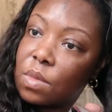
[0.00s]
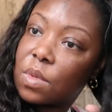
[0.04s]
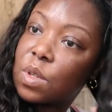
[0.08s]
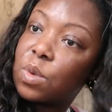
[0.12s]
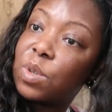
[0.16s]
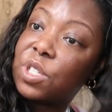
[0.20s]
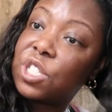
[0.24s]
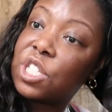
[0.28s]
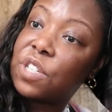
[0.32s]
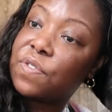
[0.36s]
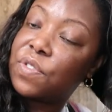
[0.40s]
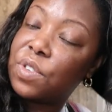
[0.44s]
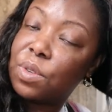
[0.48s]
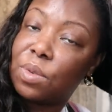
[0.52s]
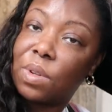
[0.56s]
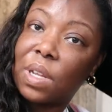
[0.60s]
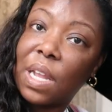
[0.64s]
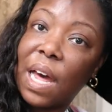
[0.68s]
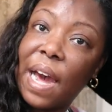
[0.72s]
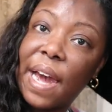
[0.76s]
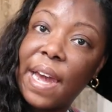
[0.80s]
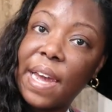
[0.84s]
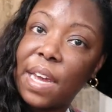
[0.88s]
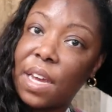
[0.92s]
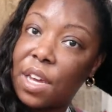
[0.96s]
which if you'd
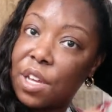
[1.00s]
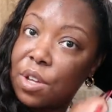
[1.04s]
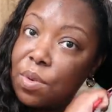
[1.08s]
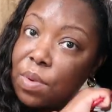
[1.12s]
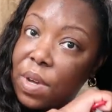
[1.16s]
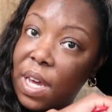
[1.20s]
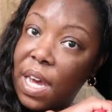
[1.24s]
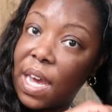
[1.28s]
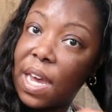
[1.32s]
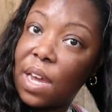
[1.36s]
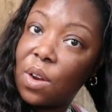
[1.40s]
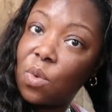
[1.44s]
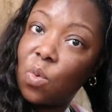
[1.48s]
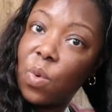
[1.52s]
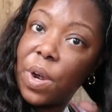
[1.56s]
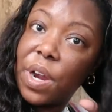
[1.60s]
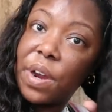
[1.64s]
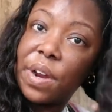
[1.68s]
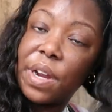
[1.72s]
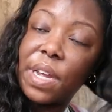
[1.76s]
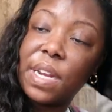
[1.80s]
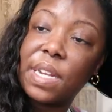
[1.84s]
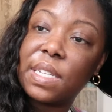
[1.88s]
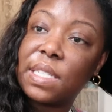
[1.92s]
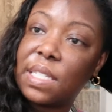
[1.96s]
like, you can
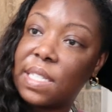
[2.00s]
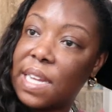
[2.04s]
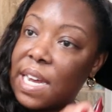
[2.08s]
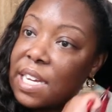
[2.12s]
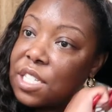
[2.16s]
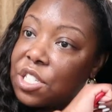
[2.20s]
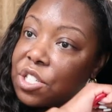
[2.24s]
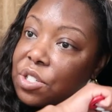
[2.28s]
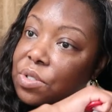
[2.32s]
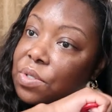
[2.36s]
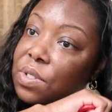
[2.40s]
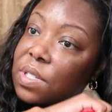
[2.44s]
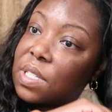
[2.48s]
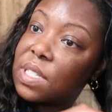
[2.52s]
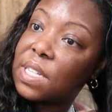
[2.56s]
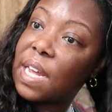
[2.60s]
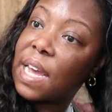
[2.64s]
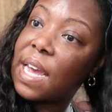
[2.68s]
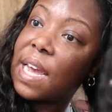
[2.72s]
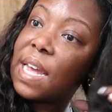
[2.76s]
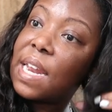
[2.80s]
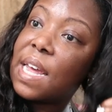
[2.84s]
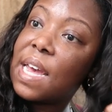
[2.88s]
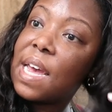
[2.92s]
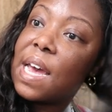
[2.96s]
wear it in its natural
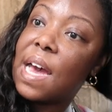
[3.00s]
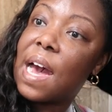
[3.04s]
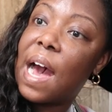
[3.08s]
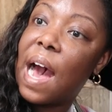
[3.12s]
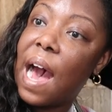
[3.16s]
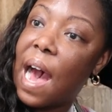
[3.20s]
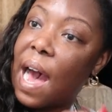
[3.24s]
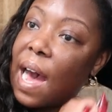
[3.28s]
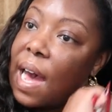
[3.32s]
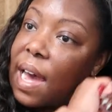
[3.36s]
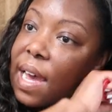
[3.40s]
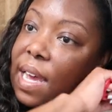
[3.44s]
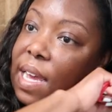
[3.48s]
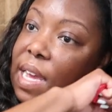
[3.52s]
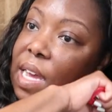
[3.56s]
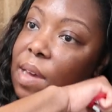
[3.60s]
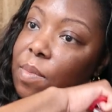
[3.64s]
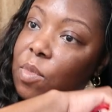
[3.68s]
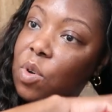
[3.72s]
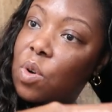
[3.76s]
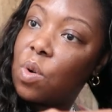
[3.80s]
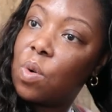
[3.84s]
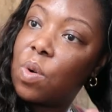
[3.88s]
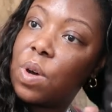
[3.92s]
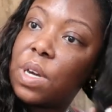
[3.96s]
state. I
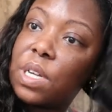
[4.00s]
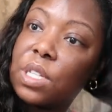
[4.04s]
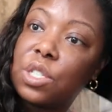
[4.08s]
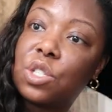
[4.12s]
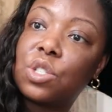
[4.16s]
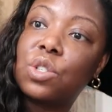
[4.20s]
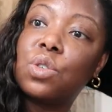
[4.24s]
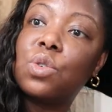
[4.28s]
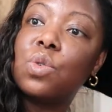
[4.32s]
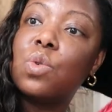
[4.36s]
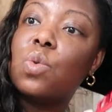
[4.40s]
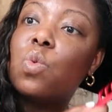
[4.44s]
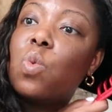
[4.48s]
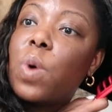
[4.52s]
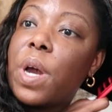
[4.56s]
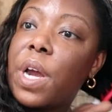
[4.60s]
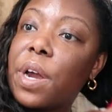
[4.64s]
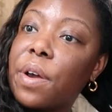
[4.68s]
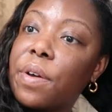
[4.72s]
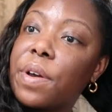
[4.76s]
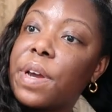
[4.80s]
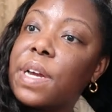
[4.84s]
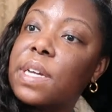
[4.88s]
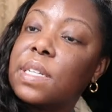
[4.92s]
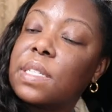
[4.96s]
am going to
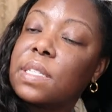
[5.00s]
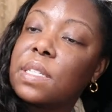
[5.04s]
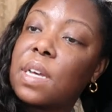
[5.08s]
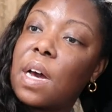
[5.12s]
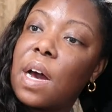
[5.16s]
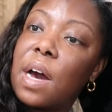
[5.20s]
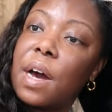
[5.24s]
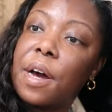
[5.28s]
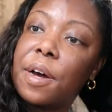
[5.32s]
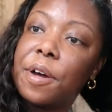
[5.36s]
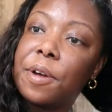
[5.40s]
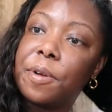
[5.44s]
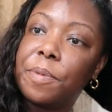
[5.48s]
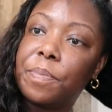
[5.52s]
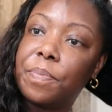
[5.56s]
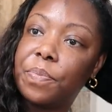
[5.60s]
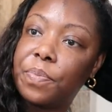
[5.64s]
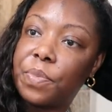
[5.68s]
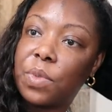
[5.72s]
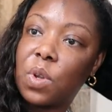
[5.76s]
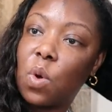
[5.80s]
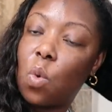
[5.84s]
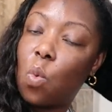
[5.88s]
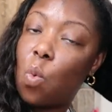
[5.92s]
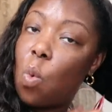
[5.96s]
wear it
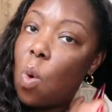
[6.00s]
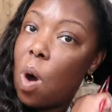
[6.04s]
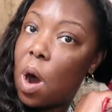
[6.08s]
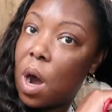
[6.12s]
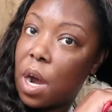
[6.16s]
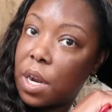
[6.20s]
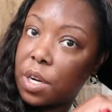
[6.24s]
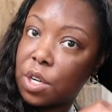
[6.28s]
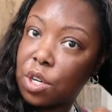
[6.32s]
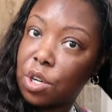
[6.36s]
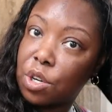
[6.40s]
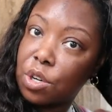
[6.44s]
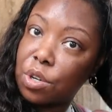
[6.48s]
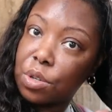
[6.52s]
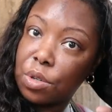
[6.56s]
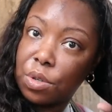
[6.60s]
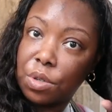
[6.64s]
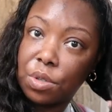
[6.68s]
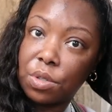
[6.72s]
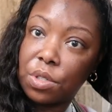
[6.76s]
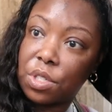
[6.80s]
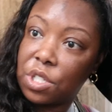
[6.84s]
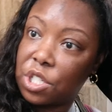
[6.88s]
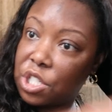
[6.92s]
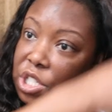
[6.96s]
um, wand
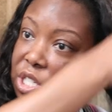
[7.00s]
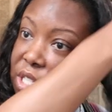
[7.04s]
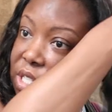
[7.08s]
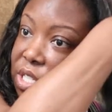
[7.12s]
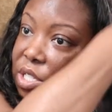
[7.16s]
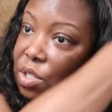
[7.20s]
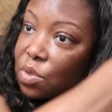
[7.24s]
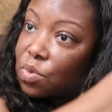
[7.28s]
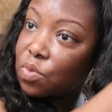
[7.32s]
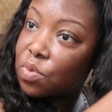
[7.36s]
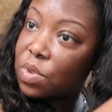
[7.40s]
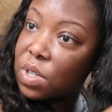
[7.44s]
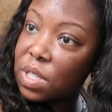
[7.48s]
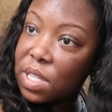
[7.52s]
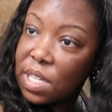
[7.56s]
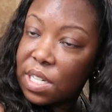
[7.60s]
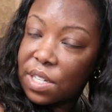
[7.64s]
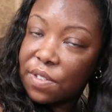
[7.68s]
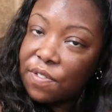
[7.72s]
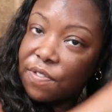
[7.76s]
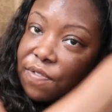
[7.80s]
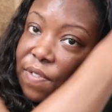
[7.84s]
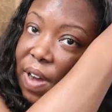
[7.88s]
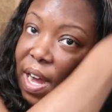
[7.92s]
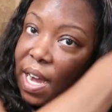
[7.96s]
curled just to really
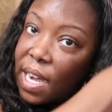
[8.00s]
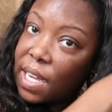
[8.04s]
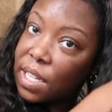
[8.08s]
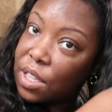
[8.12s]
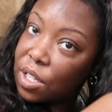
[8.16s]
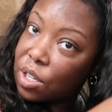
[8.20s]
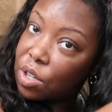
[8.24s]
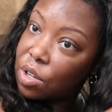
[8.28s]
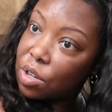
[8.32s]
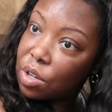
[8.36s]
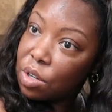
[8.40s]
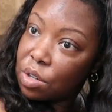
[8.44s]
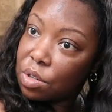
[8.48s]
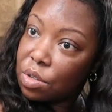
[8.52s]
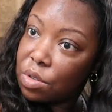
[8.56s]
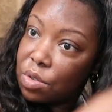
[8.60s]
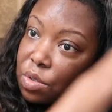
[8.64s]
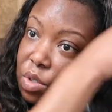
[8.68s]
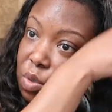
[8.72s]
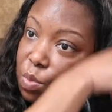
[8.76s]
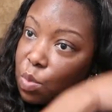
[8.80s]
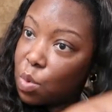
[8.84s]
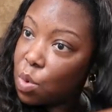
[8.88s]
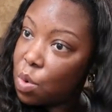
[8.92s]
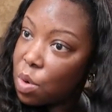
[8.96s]
define the
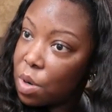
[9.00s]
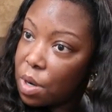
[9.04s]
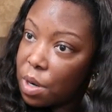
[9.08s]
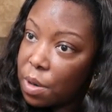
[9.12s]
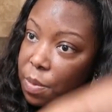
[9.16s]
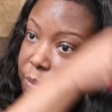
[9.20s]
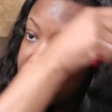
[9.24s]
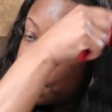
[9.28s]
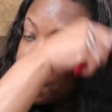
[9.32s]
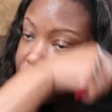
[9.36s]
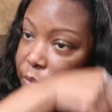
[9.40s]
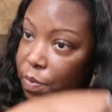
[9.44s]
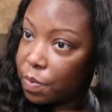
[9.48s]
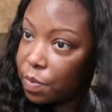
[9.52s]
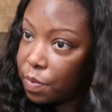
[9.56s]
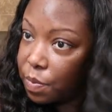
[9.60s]
curls more.